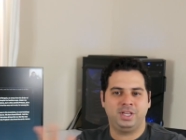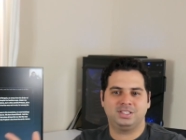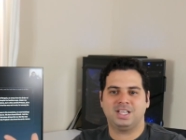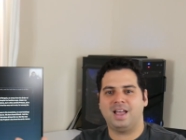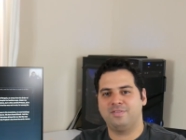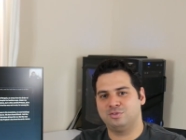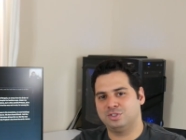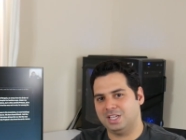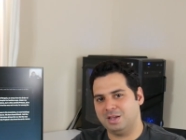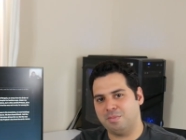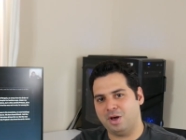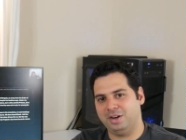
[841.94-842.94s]
things I have to
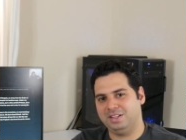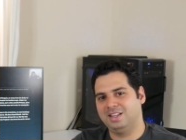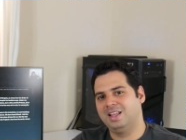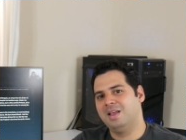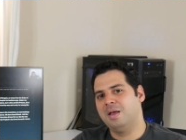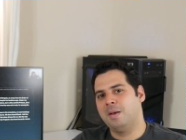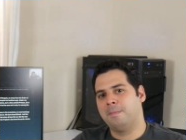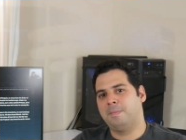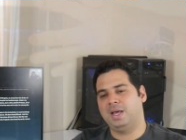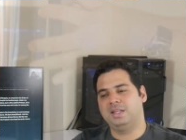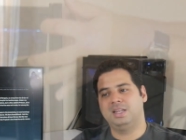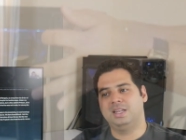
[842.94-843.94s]
say about it,
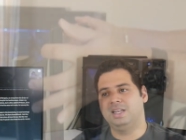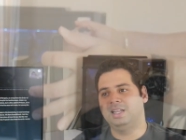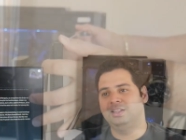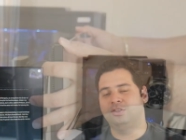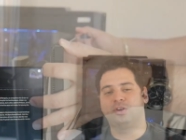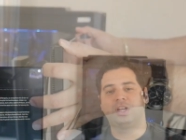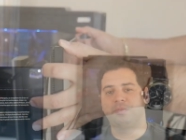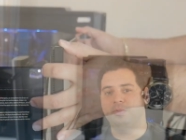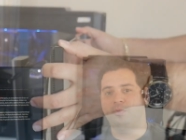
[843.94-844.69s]
but don't get